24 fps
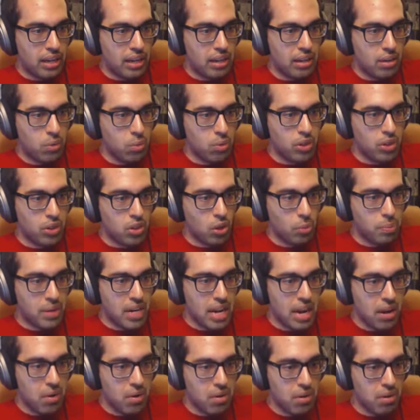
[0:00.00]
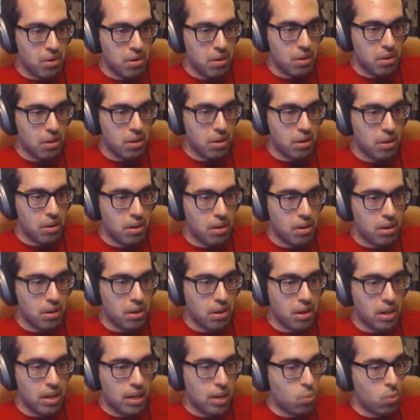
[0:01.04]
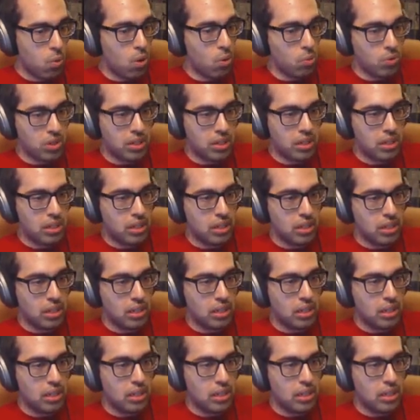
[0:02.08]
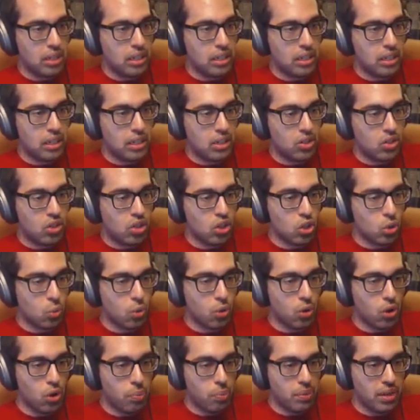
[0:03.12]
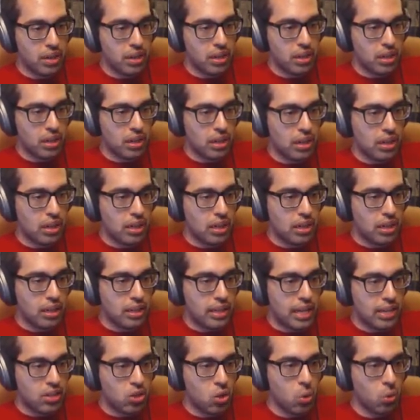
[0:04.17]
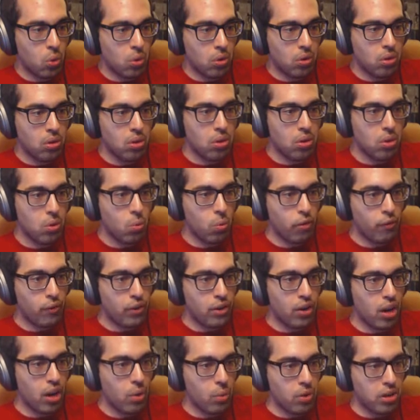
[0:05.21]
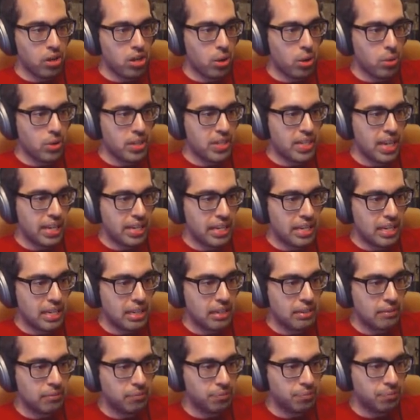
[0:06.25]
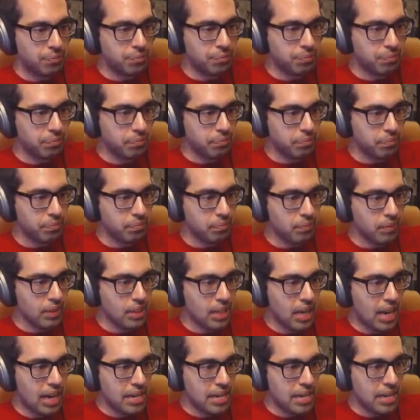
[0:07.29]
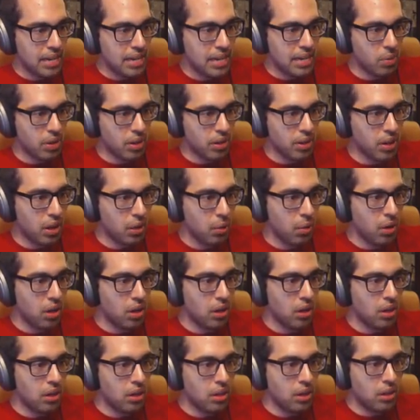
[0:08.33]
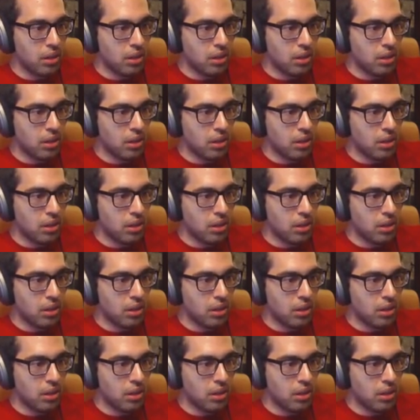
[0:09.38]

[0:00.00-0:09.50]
Okay, will this open now? It won't. It still won't open. That's cool. We'll figure out where to go in a second. I don't know where to go.